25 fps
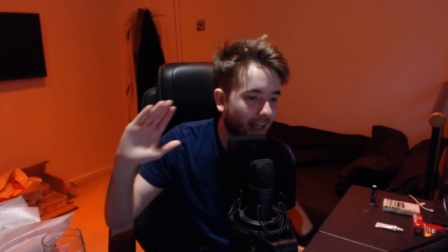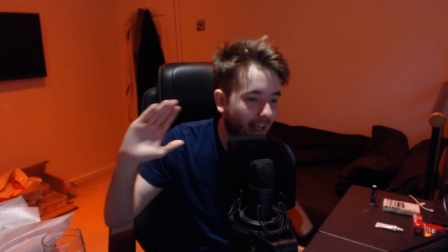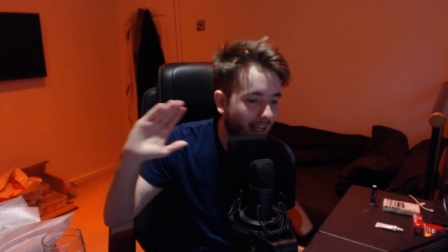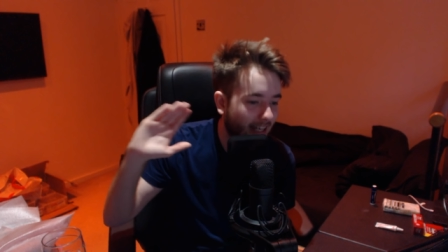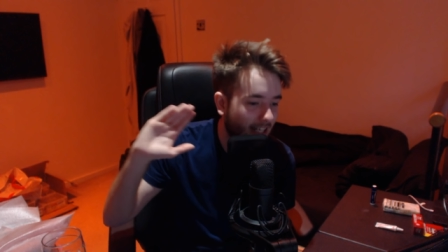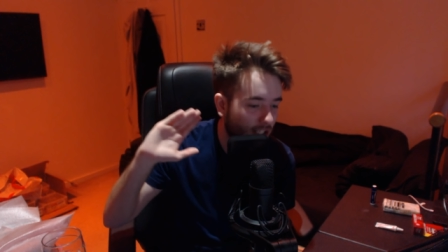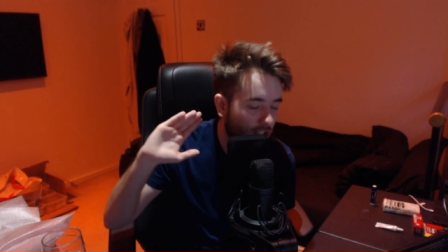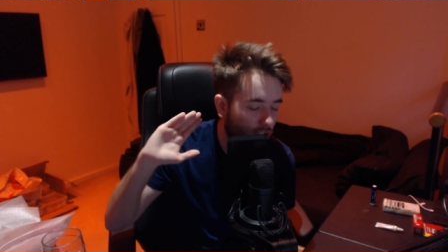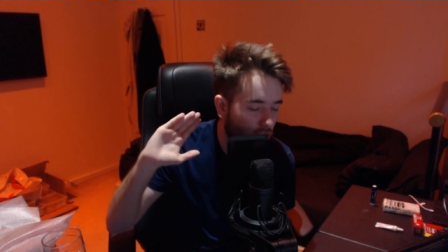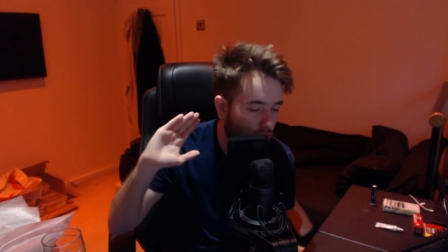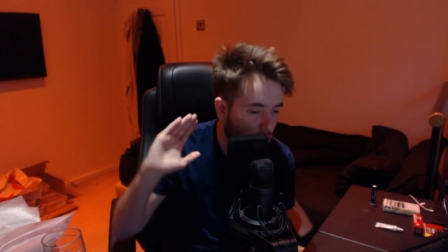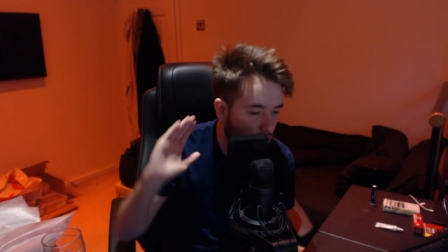
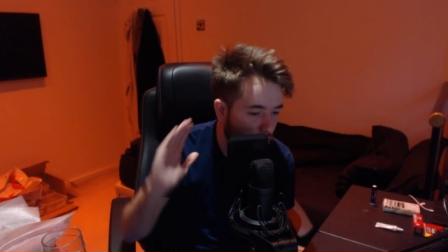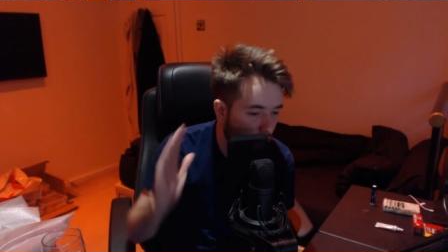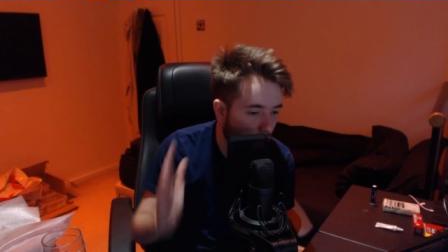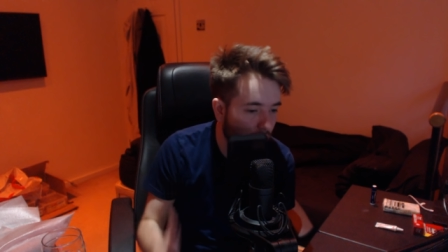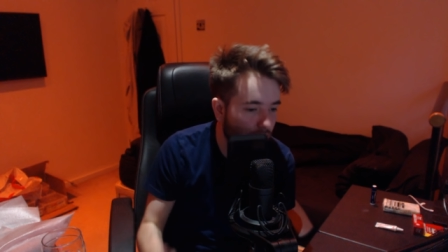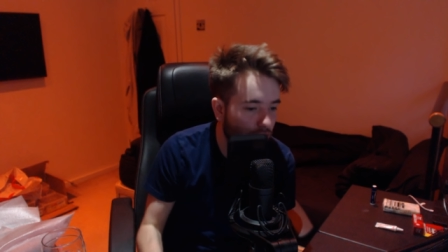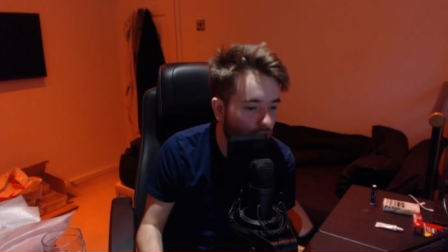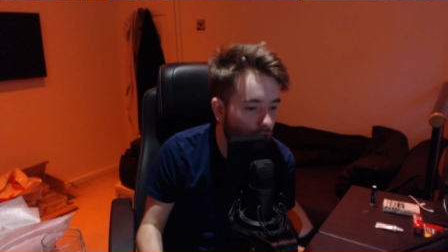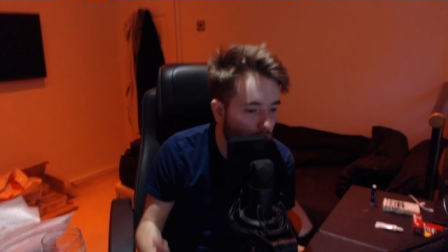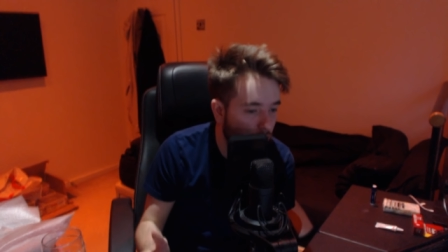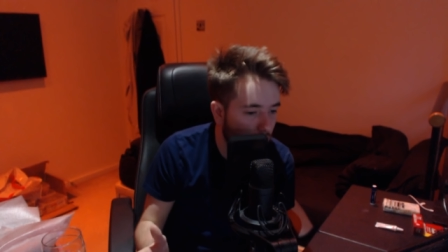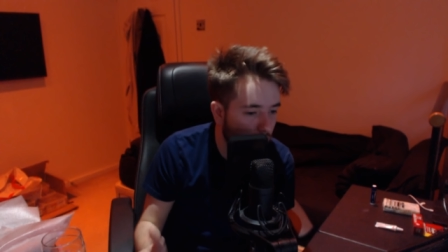It is
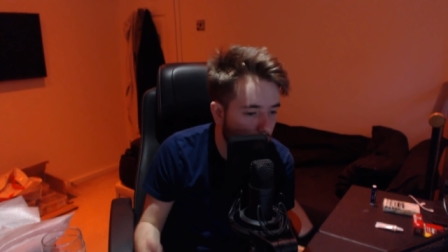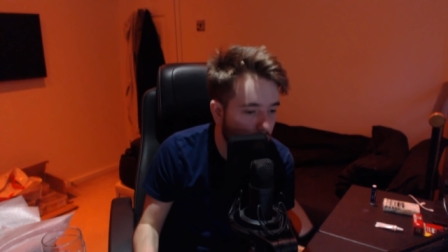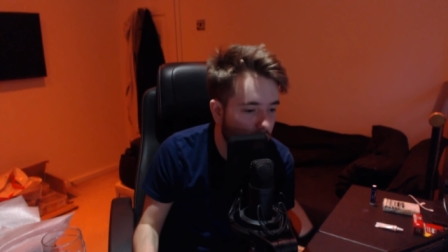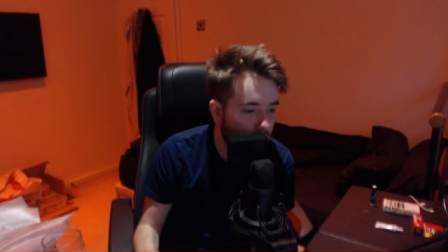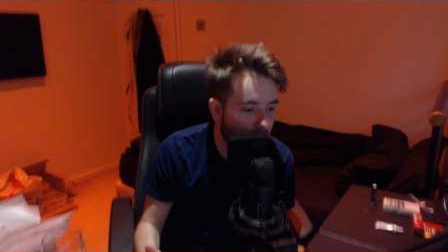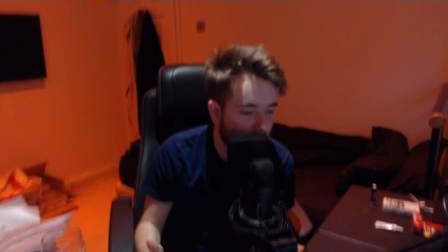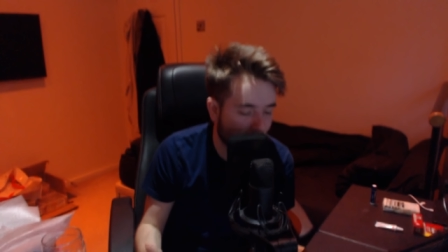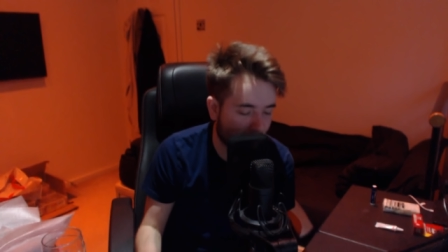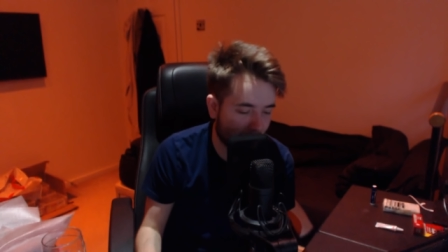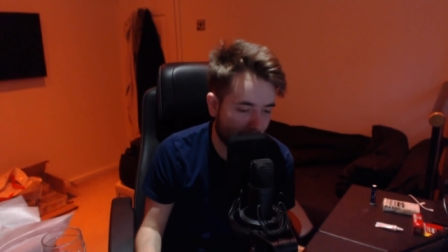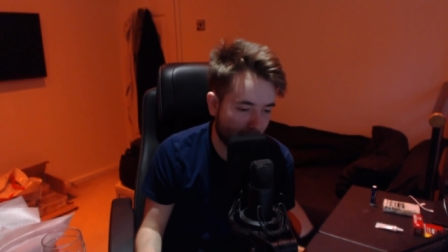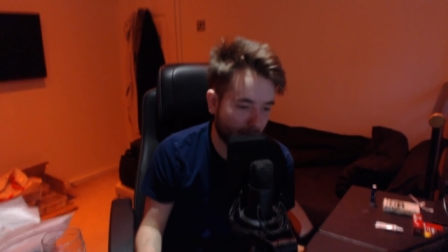such a
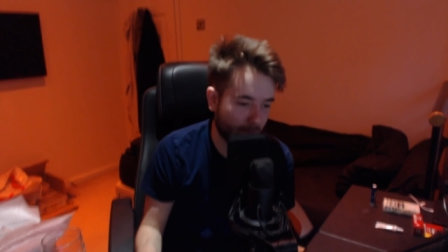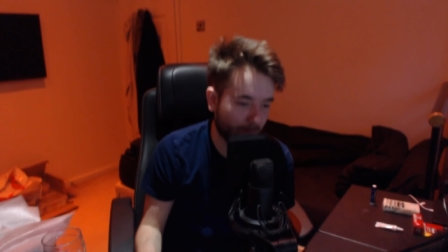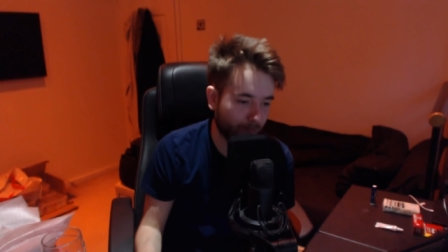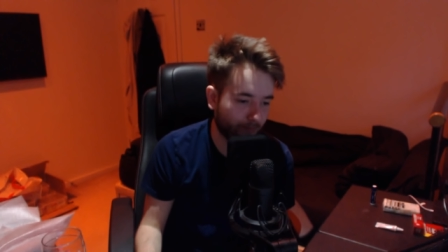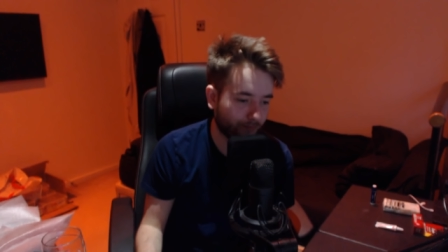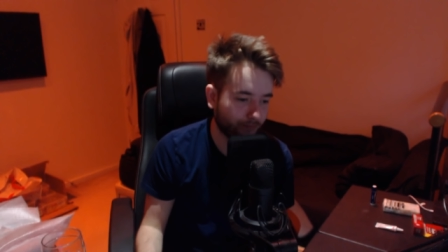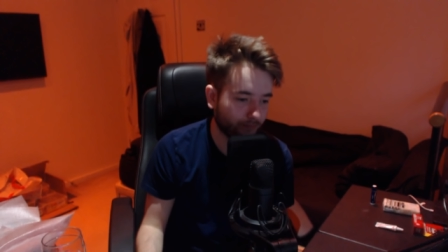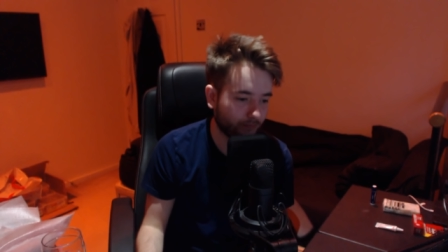good game.